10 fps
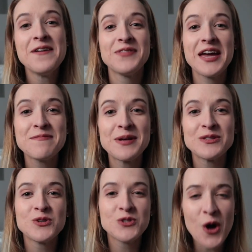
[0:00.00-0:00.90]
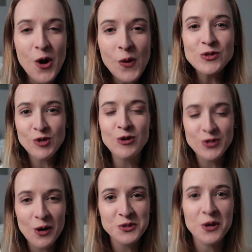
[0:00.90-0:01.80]
they have been so, so,
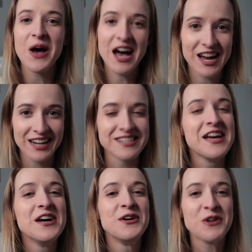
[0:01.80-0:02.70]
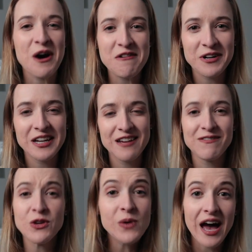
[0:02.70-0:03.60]
so, so kind to offer to
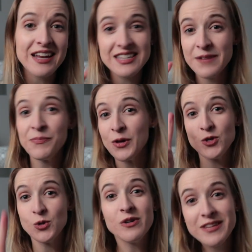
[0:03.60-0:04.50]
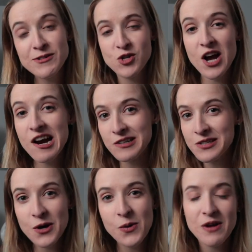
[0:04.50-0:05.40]
give you guys two of these jars.
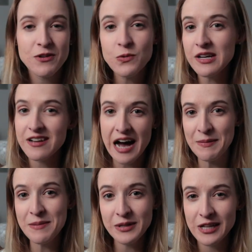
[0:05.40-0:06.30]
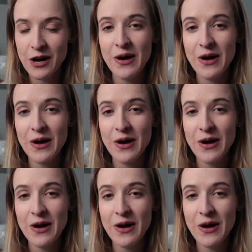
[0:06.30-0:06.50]
So if you want to comment below